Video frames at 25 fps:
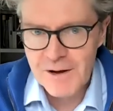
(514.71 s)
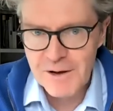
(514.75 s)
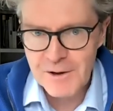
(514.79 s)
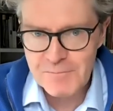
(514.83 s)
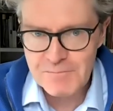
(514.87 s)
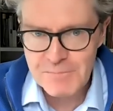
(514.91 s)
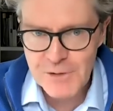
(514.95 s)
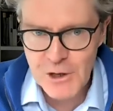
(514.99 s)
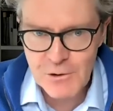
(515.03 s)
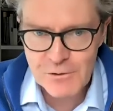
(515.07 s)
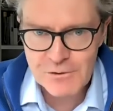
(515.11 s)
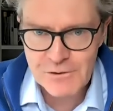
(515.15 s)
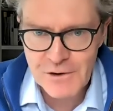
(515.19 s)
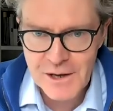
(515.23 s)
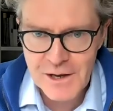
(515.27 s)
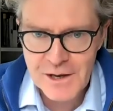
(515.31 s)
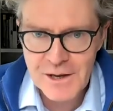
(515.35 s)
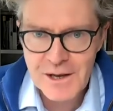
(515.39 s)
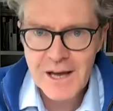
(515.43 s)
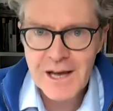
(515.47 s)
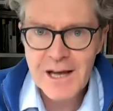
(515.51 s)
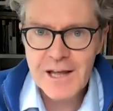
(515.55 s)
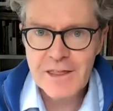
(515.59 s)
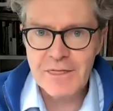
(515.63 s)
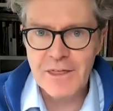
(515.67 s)
using
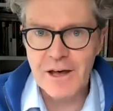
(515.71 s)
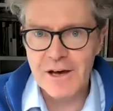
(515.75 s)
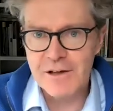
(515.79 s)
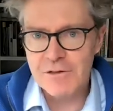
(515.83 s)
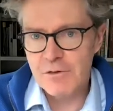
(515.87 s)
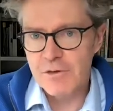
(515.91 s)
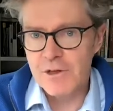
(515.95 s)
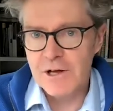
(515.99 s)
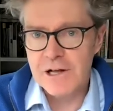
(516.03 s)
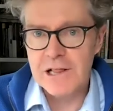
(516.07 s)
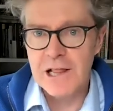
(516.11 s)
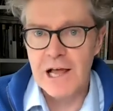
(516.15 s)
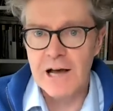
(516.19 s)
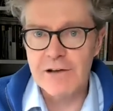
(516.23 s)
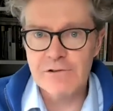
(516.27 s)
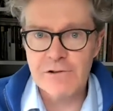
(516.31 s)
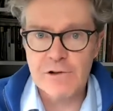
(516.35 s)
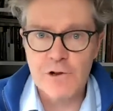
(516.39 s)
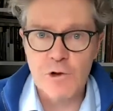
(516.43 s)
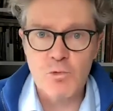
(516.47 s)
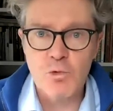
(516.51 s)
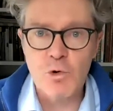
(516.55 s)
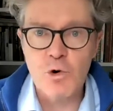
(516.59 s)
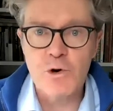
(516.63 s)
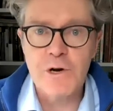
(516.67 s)
the classical
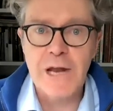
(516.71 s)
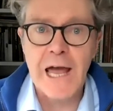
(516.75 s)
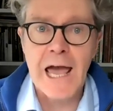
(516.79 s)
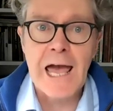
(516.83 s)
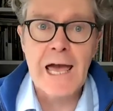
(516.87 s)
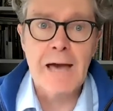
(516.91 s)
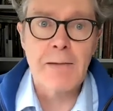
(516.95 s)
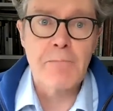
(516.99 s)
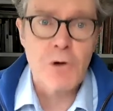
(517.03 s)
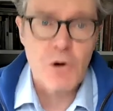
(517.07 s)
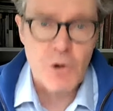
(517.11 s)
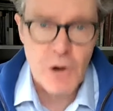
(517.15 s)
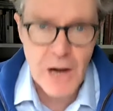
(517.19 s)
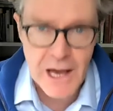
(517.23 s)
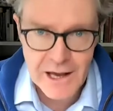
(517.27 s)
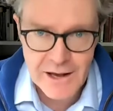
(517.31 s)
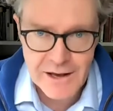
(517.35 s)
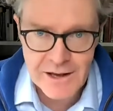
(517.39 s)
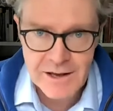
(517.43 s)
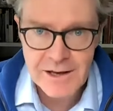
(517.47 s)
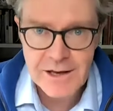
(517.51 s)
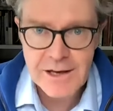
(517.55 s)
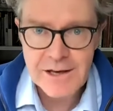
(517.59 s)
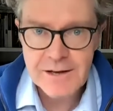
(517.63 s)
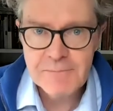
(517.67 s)
word emere
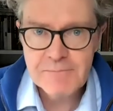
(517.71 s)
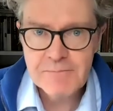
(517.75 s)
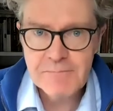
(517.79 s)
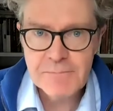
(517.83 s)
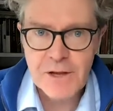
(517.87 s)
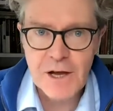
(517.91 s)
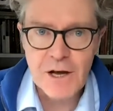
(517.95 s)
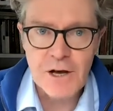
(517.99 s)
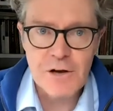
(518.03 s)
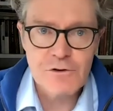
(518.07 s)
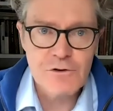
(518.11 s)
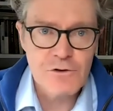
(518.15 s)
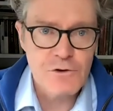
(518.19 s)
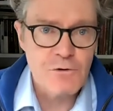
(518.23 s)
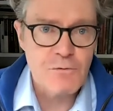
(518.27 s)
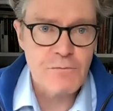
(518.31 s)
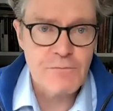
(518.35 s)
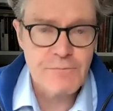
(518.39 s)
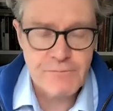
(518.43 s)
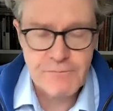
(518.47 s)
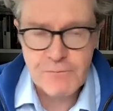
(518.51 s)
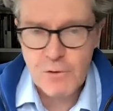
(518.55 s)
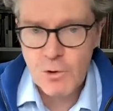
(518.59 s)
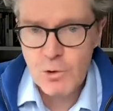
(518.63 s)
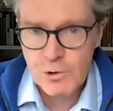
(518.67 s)

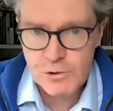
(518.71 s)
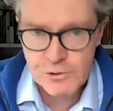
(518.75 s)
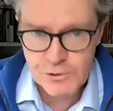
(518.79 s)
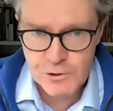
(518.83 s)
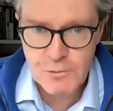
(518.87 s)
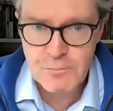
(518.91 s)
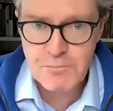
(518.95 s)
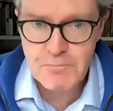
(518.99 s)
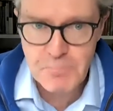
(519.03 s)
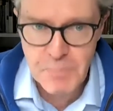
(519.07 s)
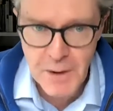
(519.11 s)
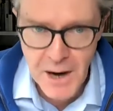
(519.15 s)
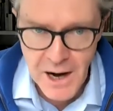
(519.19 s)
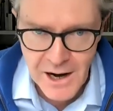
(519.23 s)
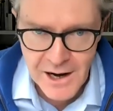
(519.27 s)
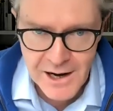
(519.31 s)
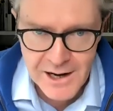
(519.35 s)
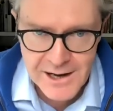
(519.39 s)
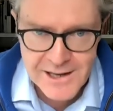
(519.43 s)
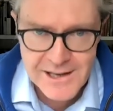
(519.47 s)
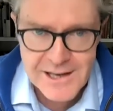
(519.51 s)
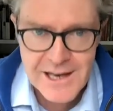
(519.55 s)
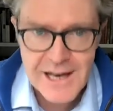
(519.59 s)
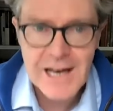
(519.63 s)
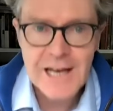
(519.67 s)
to
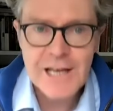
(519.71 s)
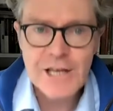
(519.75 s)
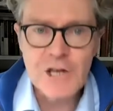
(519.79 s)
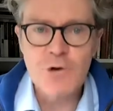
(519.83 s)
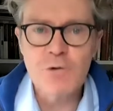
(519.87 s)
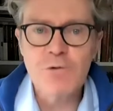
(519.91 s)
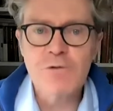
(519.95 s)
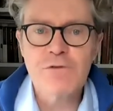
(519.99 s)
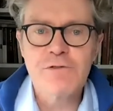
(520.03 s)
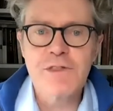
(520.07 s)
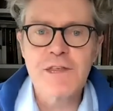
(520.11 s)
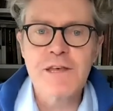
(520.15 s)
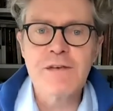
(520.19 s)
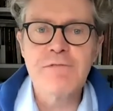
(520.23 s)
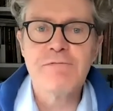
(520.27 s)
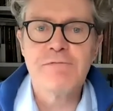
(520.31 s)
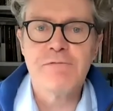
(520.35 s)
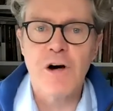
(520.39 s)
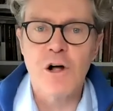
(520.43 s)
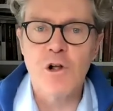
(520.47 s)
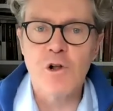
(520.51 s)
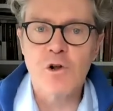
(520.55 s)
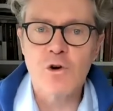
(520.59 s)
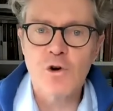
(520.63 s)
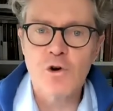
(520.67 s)
buy, used the
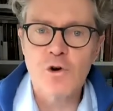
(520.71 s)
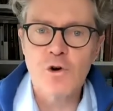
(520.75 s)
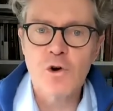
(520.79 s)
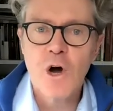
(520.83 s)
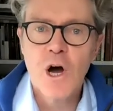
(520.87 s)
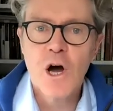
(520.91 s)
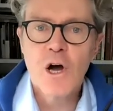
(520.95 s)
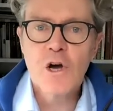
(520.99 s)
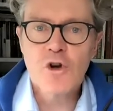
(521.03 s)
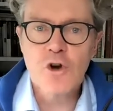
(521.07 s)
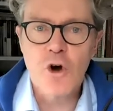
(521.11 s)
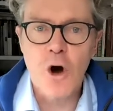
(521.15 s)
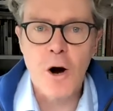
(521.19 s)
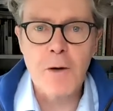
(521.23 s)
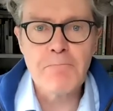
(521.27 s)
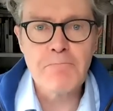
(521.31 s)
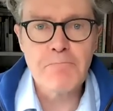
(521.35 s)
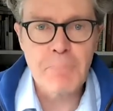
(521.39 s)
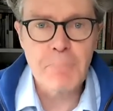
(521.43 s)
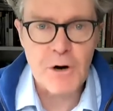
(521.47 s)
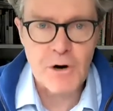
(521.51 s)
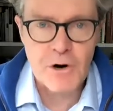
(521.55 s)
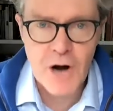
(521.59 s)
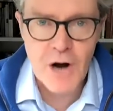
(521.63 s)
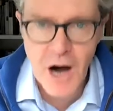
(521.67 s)
vulgar
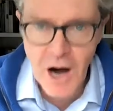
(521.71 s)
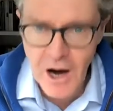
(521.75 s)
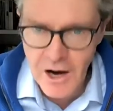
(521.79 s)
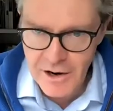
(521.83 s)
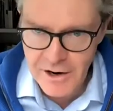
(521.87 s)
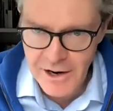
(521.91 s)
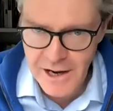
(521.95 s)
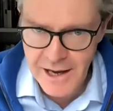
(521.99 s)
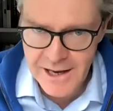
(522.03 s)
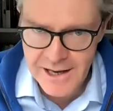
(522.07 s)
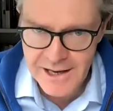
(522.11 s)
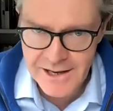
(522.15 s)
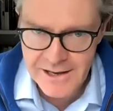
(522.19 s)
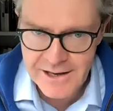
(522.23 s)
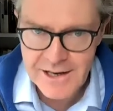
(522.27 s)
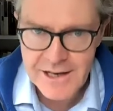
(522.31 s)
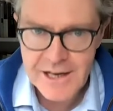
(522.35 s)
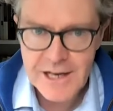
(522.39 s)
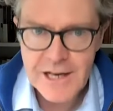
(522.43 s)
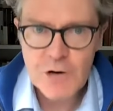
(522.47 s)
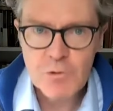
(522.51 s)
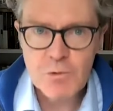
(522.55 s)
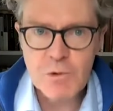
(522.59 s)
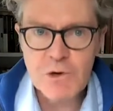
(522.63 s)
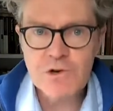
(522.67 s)
comprare,
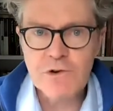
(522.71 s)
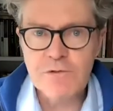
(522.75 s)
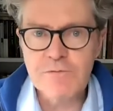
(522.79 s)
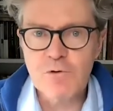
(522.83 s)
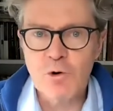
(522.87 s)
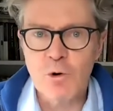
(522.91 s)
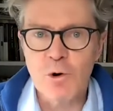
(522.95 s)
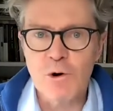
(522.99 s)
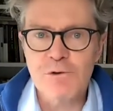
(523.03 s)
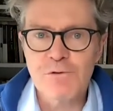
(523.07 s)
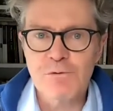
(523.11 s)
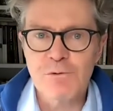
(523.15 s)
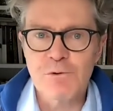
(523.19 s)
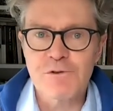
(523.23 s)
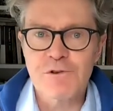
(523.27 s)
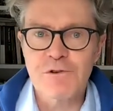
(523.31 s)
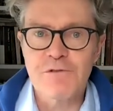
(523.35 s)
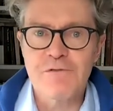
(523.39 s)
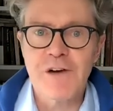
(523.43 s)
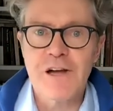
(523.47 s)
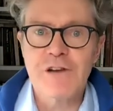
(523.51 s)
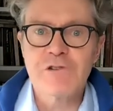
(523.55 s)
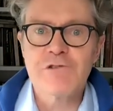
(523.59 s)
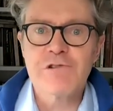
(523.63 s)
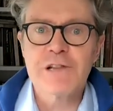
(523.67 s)
which of course was
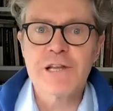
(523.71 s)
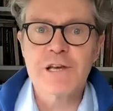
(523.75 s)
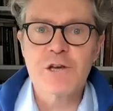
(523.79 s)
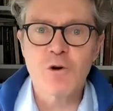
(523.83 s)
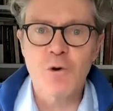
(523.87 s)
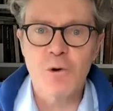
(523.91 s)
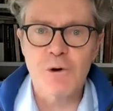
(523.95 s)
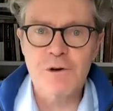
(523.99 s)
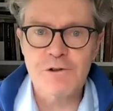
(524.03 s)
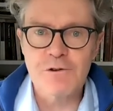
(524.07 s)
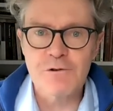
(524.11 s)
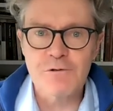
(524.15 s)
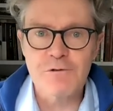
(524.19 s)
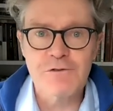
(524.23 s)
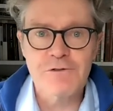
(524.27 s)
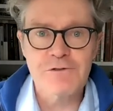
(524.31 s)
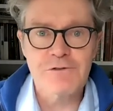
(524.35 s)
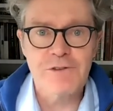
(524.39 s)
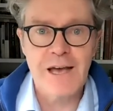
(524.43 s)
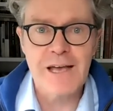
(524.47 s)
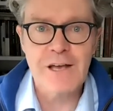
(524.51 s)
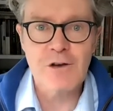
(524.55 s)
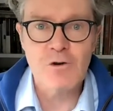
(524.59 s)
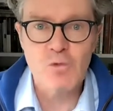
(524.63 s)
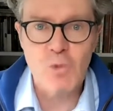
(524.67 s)
eventually going to
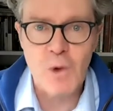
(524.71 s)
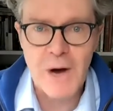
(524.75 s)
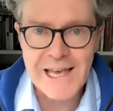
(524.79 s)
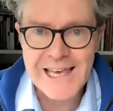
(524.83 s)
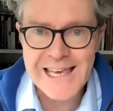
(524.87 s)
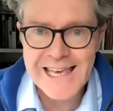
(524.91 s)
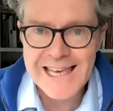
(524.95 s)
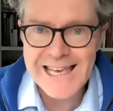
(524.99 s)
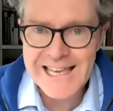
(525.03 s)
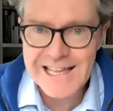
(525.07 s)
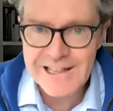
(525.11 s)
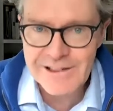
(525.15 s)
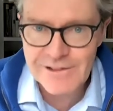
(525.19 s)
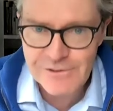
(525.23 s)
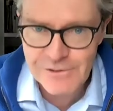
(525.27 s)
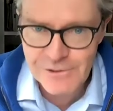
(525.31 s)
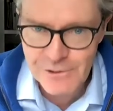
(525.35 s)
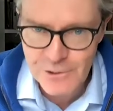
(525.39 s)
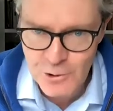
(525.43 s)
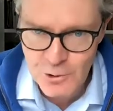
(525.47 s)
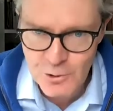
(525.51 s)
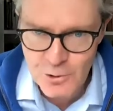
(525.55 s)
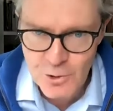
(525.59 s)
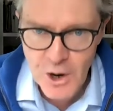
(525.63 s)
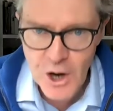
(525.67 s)
segue
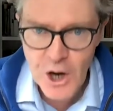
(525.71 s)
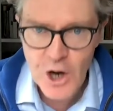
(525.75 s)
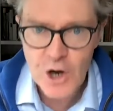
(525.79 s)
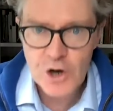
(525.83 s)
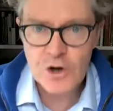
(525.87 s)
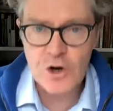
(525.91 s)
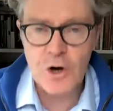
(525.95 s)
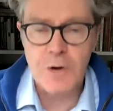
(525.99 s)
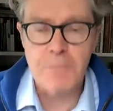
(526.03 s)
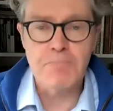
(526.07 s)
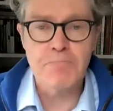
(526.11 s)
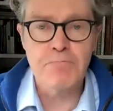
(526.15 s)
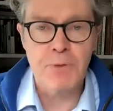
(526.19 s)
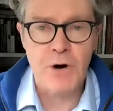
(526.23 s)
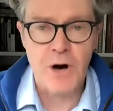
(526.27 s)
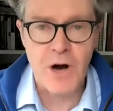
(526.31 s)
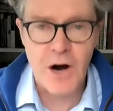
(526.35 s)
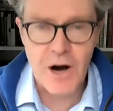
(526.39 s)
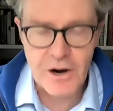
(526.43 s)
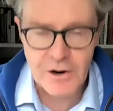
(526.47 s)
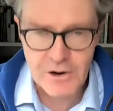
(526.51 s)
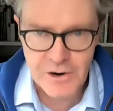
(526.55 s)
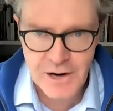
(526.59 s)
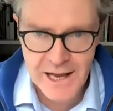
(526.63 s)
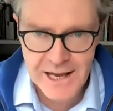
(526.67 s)
into
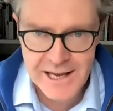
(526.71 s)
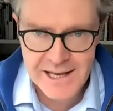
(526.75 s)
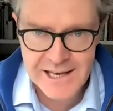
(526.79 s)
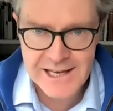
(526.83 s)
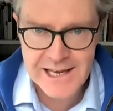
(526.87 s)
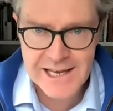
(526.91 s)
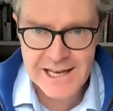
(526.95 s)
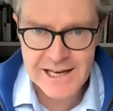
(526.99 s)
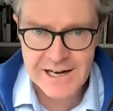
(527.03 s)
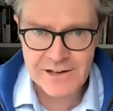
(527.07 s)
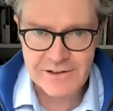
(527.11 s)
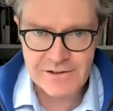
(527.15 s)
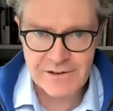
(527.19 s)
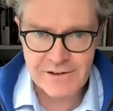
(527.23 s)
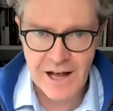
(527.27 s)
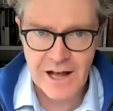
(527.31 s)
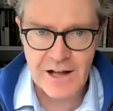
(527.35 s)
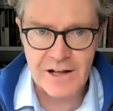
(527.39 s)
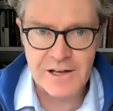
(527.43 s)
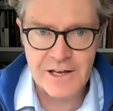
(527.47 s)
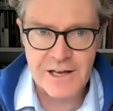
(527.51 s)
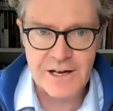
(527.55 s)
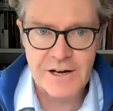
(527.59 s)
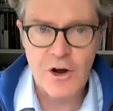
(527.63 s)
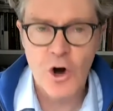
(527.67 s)
comprare in
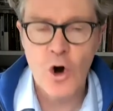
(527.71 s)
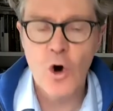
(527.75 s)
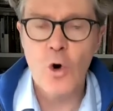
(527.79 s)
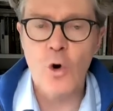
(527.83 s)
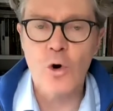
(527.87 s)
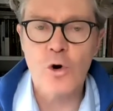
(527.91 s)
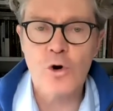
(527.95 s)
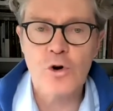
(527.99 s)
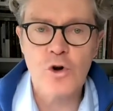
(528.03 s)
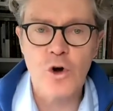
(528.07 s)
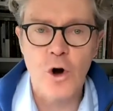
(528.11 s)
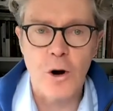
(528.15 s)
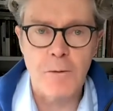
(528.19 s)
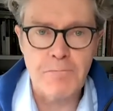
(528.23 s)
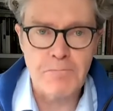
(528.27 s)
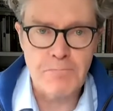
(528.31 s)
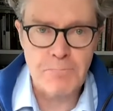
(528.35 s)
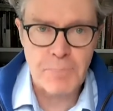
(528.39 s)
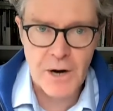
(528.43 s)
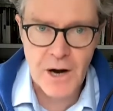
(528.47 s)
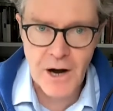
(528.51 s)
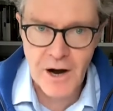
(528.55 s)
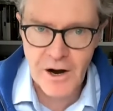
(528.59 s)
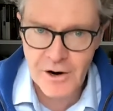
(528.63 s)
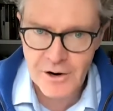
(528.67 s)
Italian or
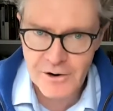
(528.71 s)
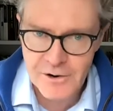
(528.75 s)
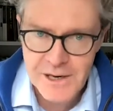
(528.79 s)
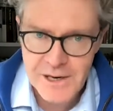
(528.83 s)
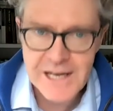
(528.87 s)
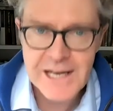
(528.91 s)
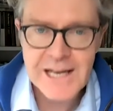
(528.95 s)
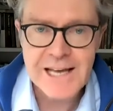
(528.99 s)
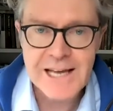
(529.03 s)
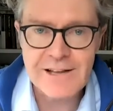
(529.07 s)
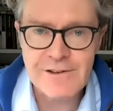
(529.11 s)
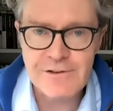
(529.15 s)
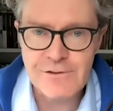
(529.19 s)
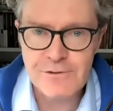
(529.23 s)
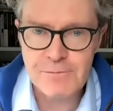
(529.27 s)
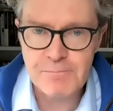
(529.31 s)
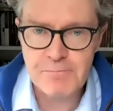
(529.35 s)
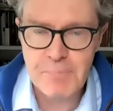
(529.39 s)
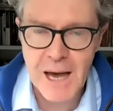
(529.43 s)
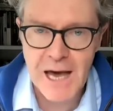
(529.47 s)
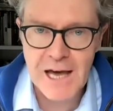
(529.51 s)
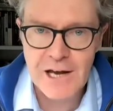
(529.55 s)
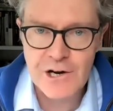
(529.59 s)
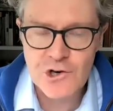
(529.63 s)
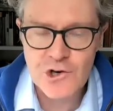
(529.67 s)
comprar in
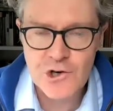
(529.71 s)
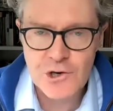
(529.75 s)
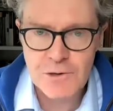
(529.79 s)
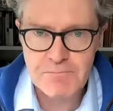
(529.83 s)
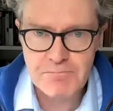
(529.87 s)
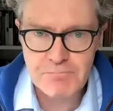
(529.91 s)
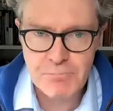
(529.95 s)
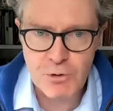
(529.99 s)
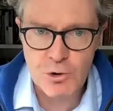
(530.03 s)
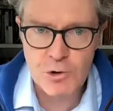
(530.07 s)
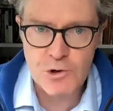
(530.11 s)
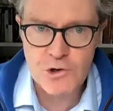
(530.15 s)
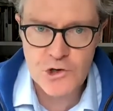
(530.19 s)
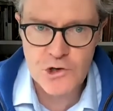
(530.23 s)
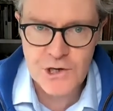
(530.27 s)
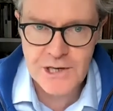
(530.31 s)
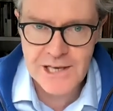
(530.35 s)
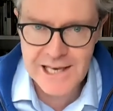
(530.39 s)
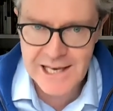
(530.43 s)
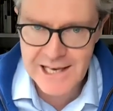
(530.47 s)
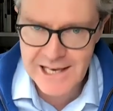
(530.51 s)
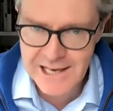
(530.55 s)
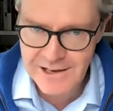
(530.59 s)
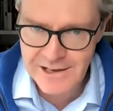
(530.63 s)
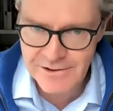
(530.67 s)
Spanish and
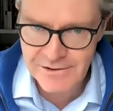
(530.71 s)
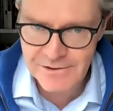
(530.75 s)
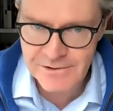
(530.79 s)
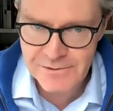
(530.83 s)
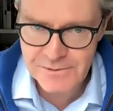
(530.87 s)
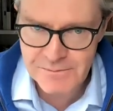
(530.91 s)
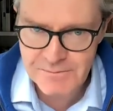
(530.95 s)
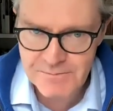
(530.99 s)
Portuguese.